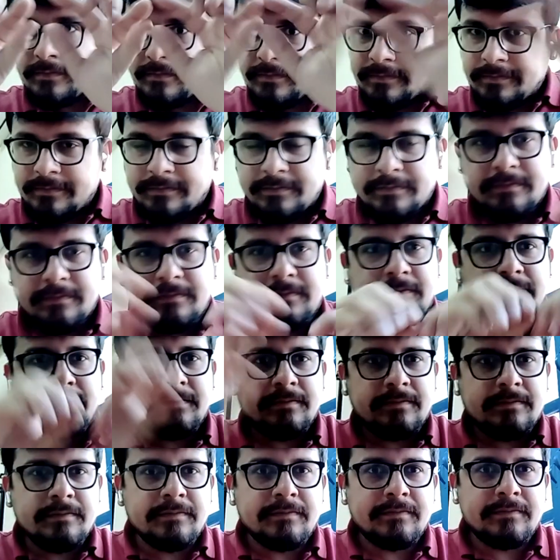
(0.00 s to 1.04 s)
You do not
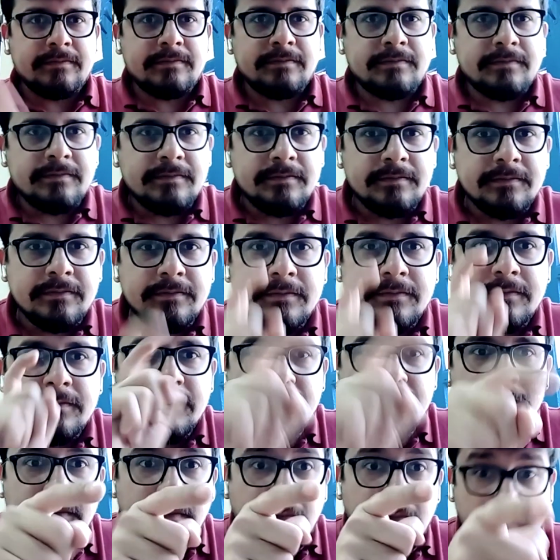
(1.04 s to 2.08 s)
have to
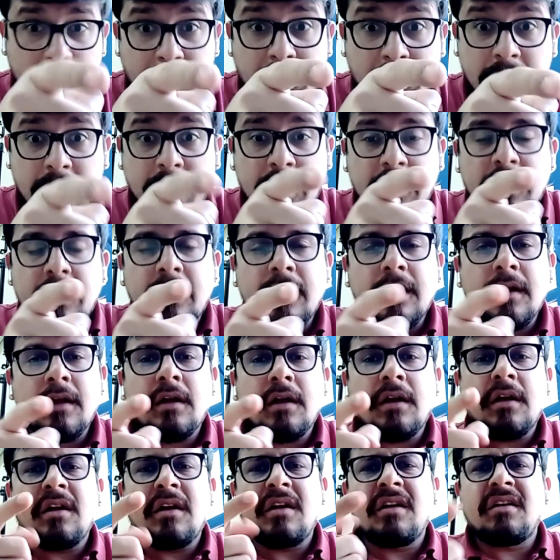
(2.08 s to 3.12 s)
copy anything.
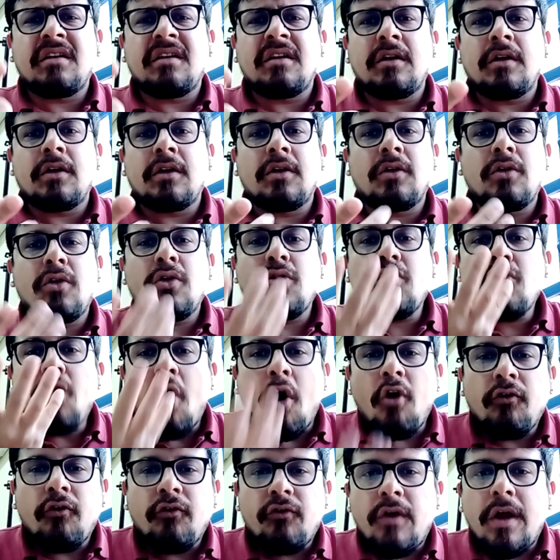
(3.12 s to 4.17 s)
This
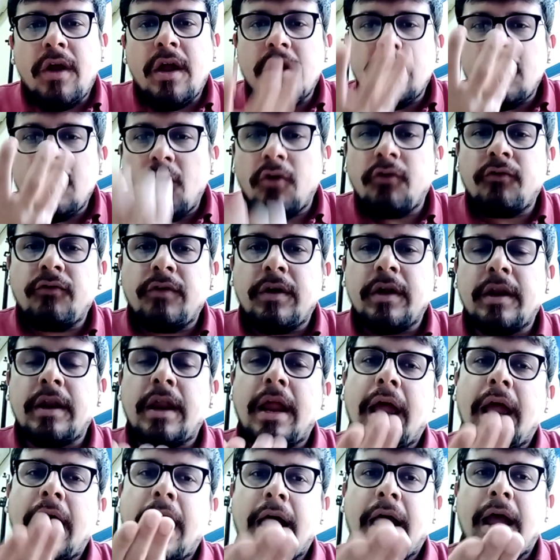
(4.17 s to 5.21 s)
is free,
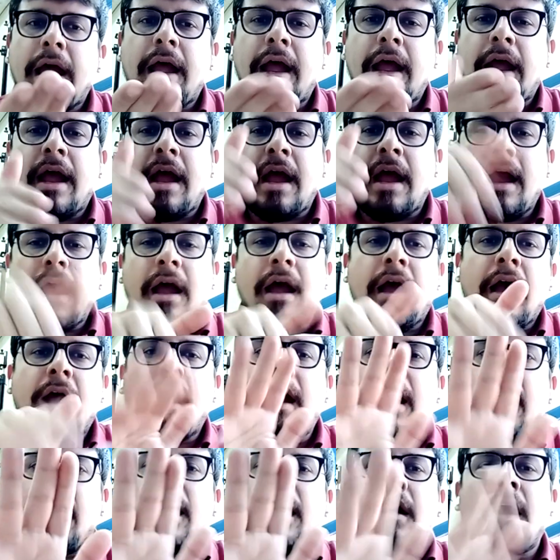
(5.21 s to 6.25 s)
so you can
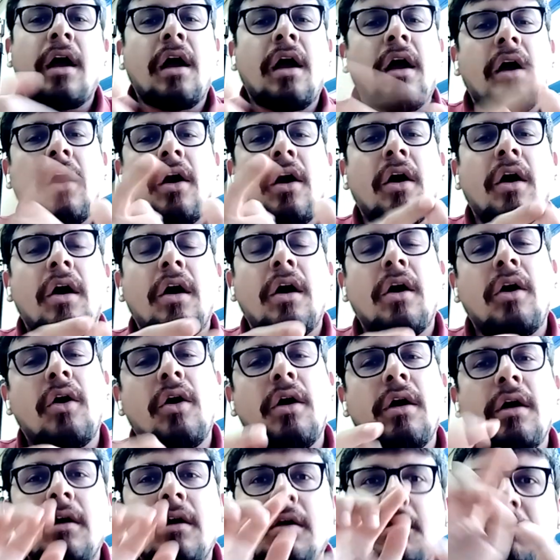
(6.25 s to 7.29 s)
play with
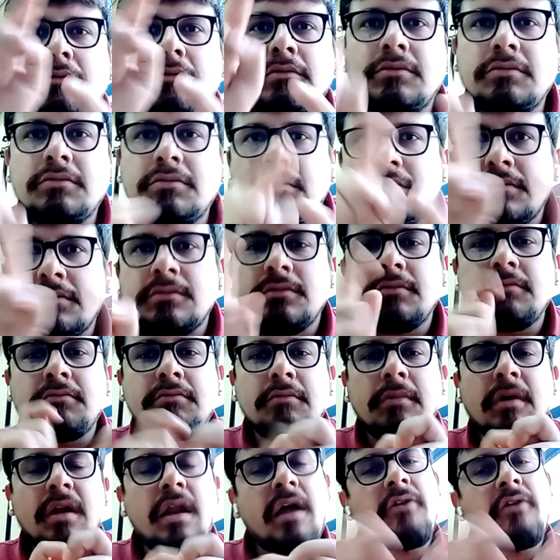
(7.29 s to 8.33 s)
different logo
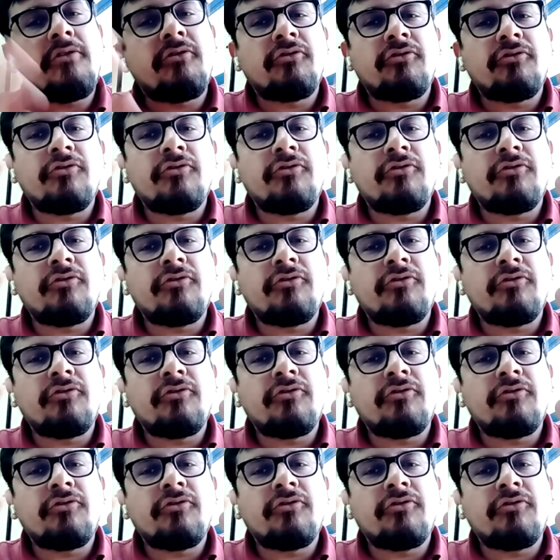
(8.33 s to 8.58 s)
designs